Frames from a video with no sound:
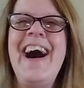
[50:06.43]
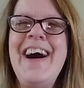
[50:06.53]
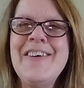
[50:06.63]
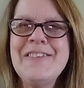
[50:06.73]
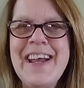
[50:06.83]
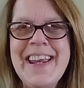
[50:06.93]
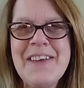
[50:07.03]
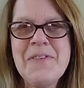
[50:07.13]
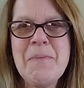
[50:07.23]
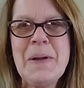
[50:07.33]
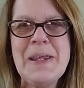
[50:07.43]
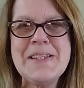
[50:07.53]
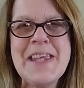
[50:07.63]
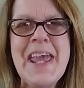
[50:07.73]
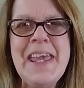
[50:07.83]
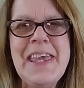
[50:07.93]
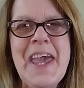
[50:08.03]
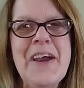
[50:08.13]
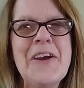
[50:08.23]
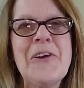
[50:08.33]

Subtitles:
All right, everybody, take care.